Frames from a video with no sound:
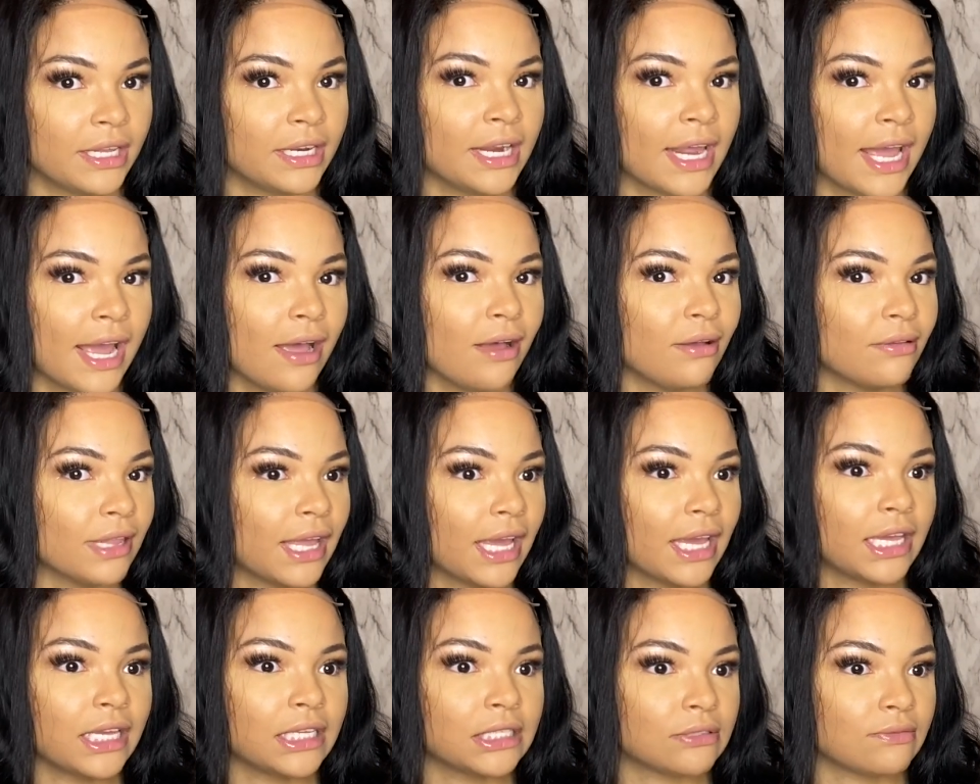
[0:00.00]
now,
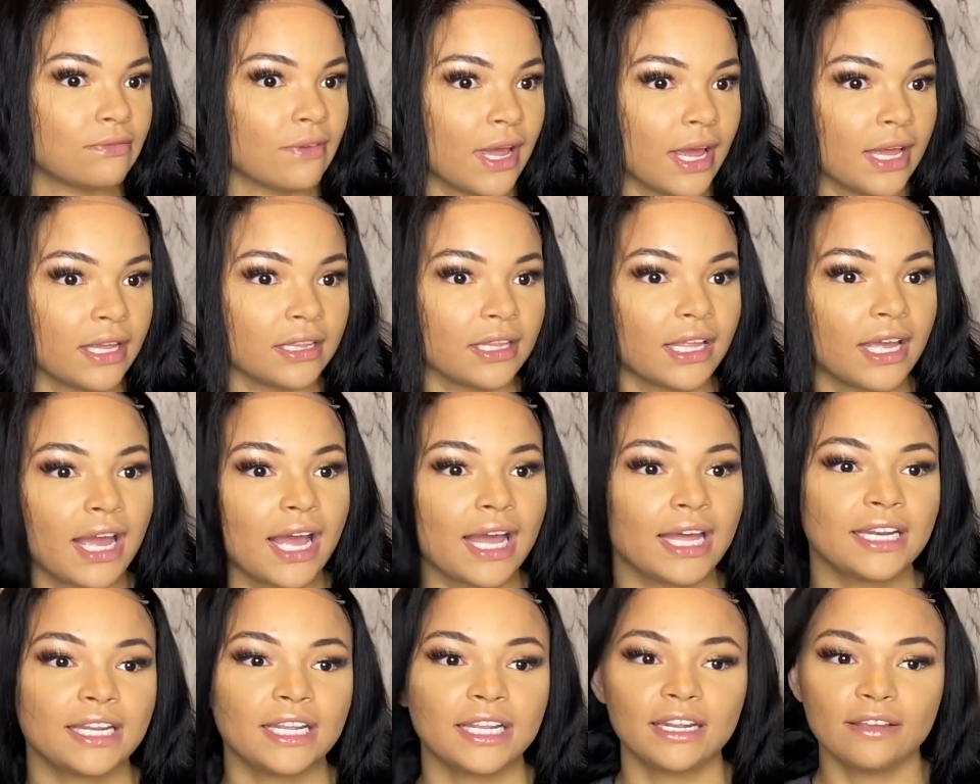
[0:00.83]
like, it's fine. Like, I
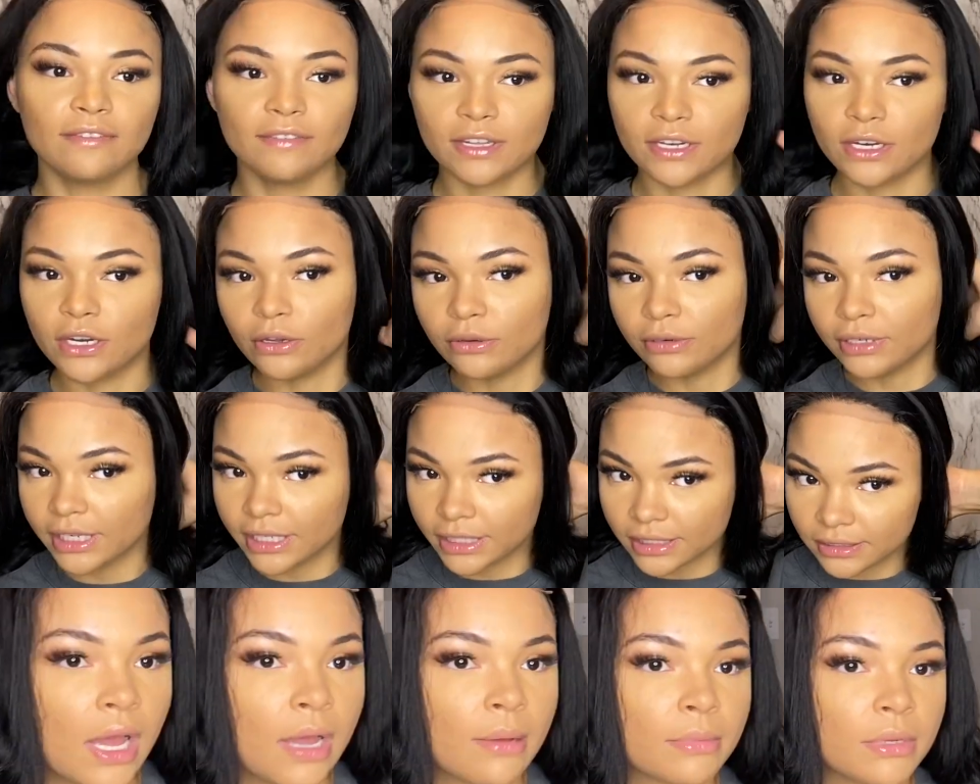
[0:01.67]
didn't even
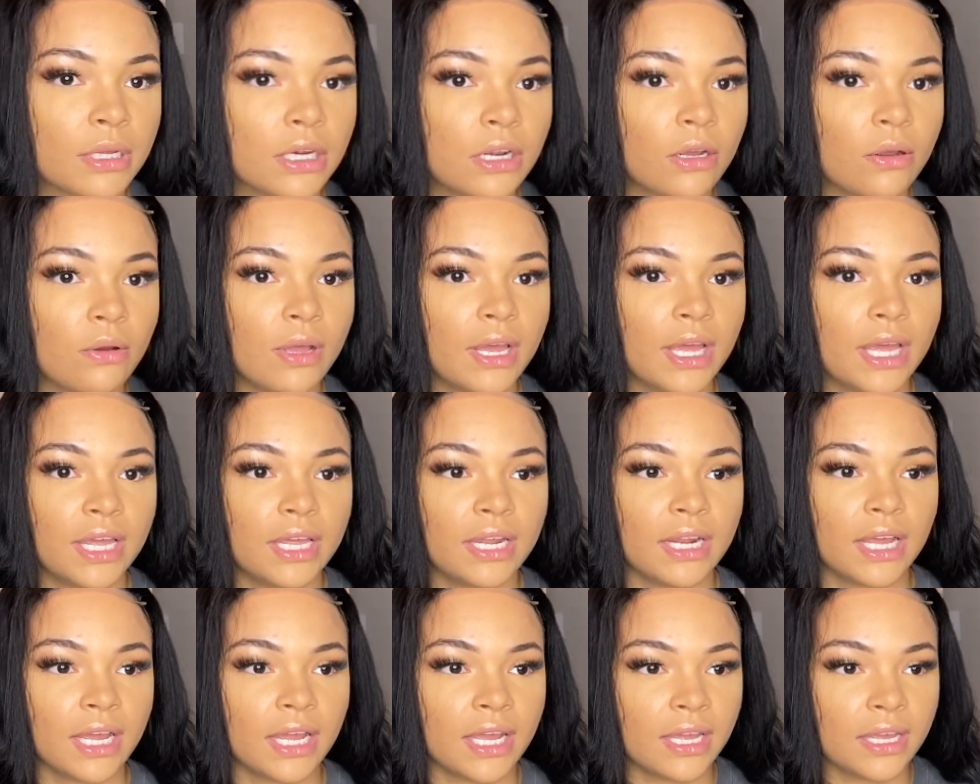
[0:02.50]
notice. I'm going to go
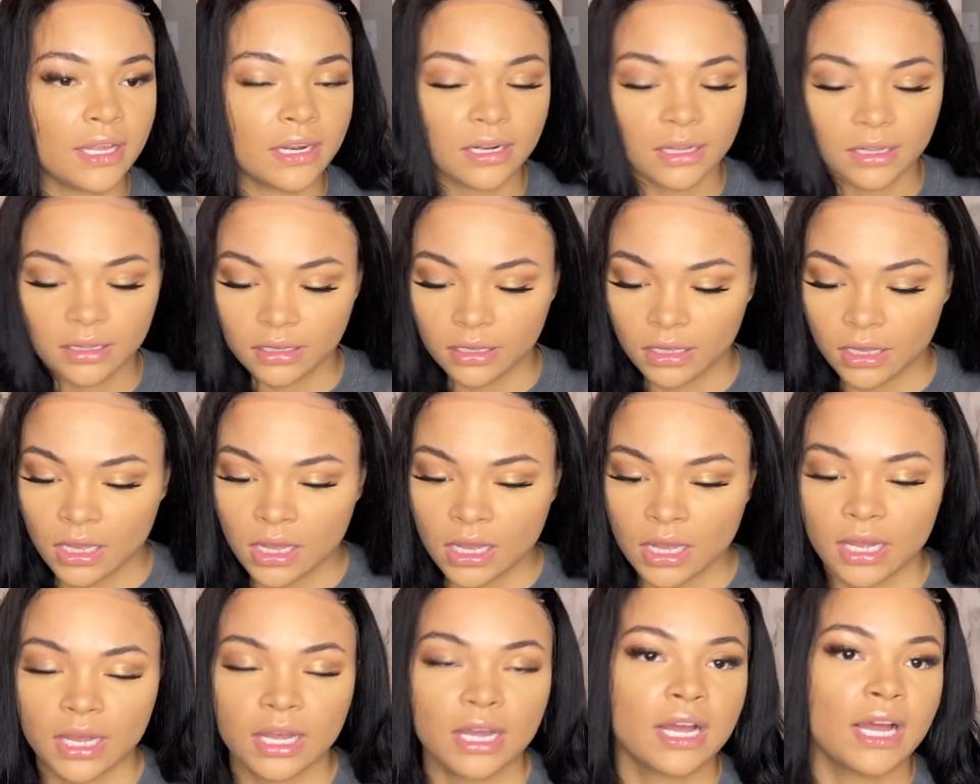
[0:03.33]
ahead and
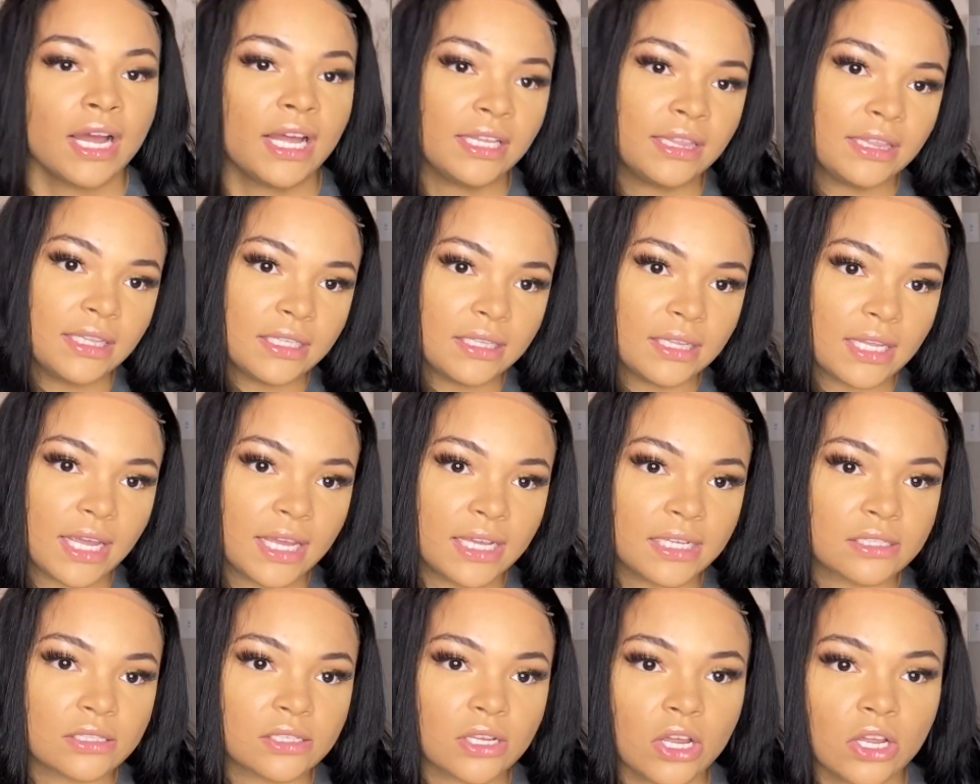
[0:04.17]
cut the
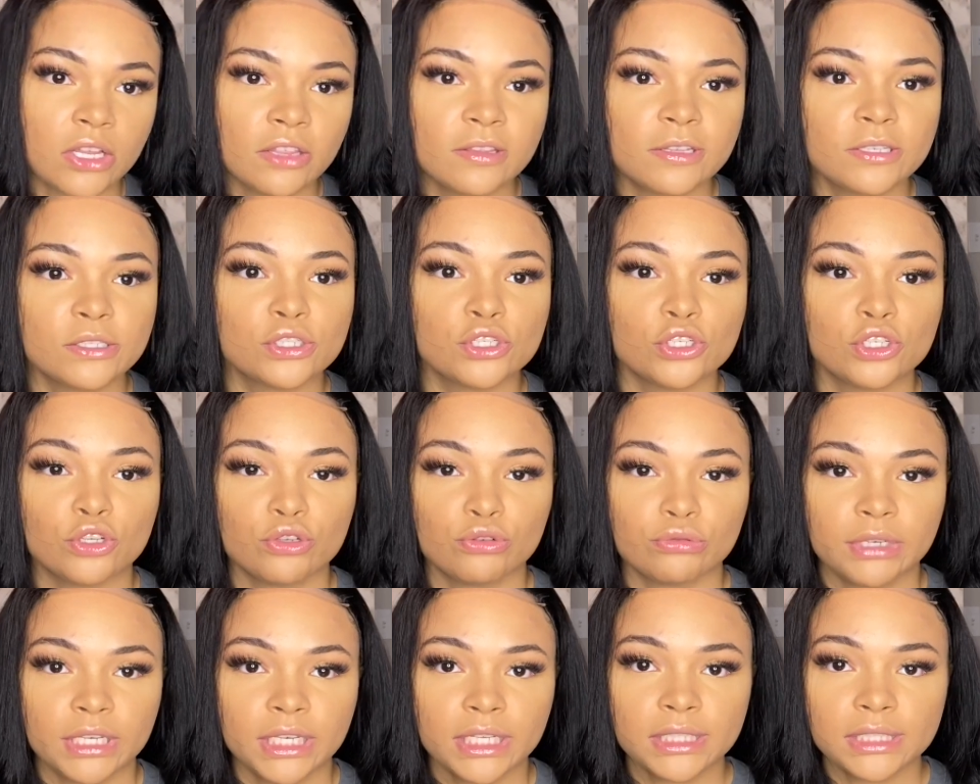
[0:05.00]
lace on this
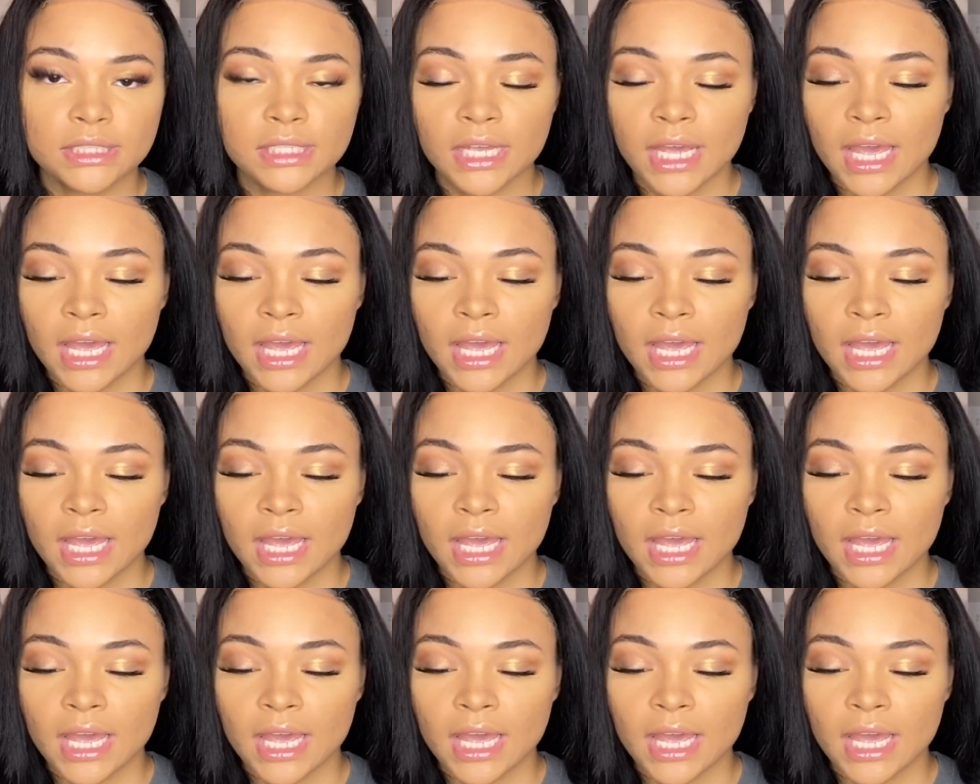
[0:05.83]
unit.